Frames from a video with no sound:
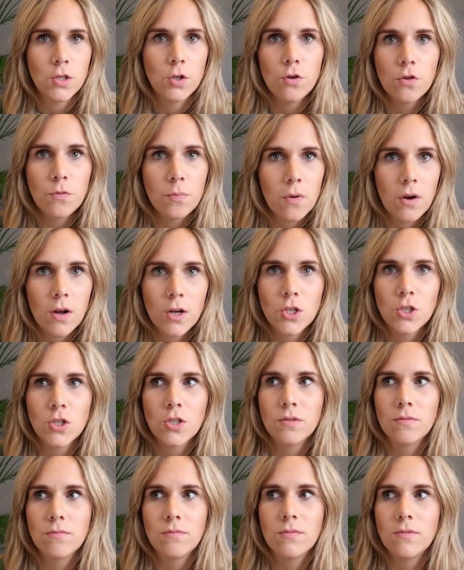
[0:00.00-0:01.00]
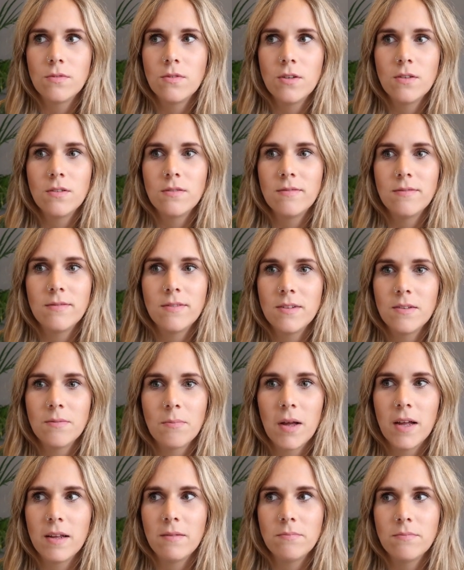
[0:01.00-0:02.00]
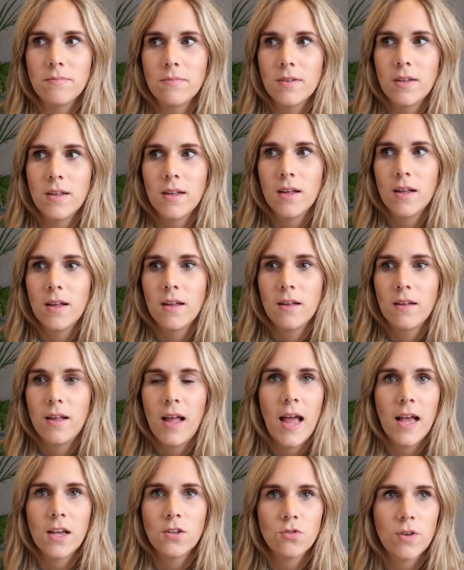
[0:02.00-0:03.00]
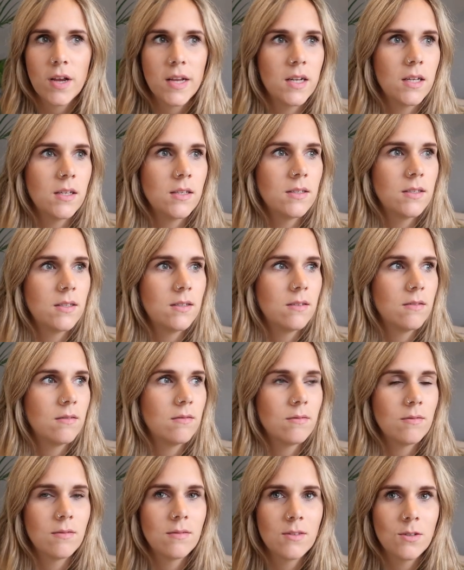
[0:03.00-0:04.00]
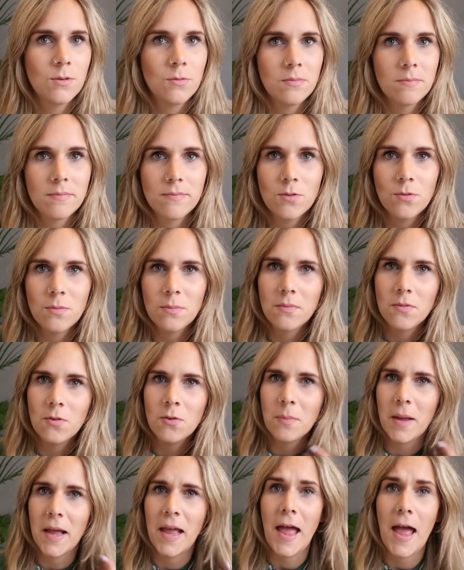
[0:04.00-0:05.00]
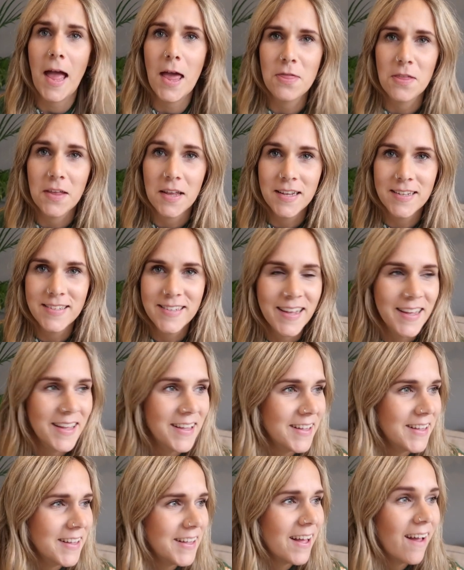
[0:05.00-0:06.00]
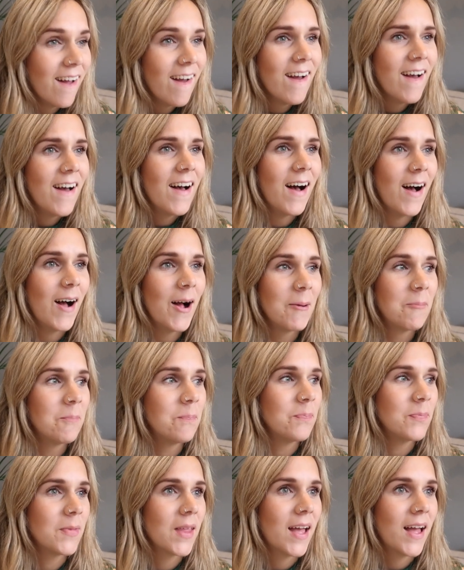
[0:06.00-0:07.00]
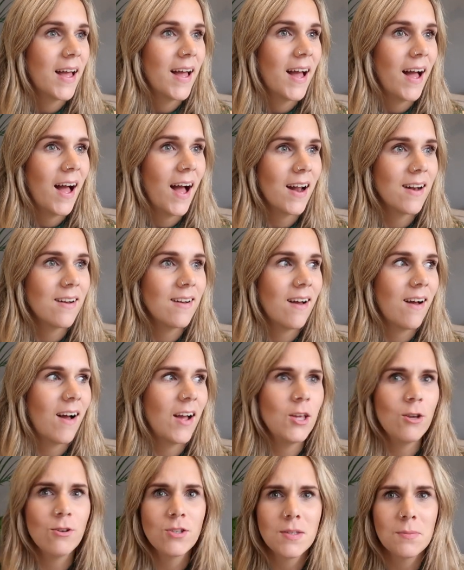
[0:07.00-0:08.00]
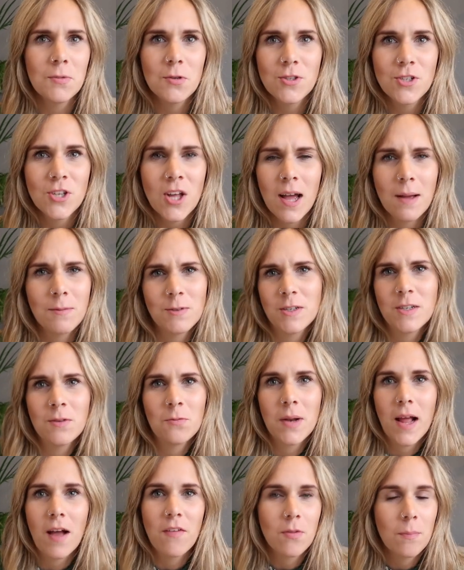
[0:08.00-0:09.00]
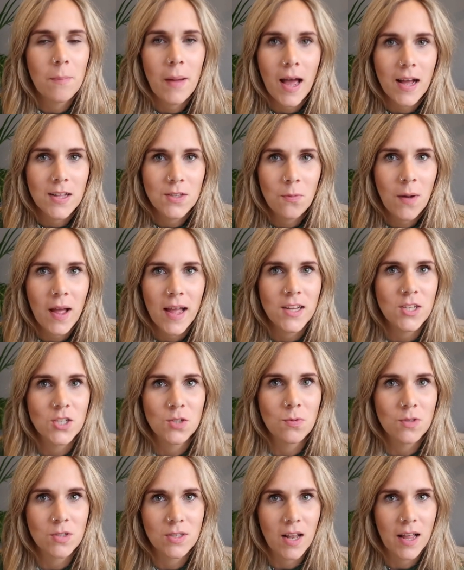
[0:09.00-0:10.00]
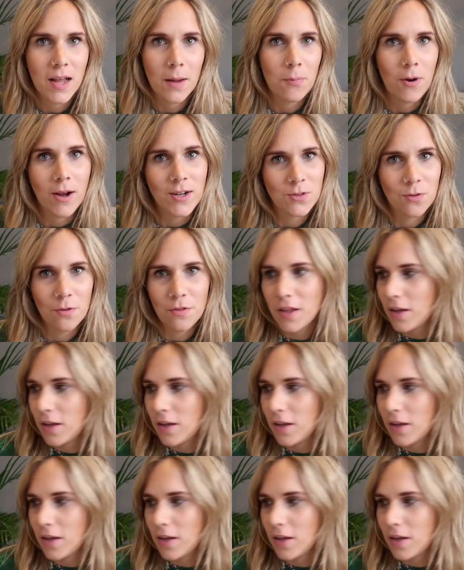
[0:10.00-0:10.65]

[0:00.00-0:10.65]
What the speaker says: toothbrush, my hair straighteners, it's all my hair things. and I use them all the time, so I didn't want to have them packed away. It just wasn't like a practical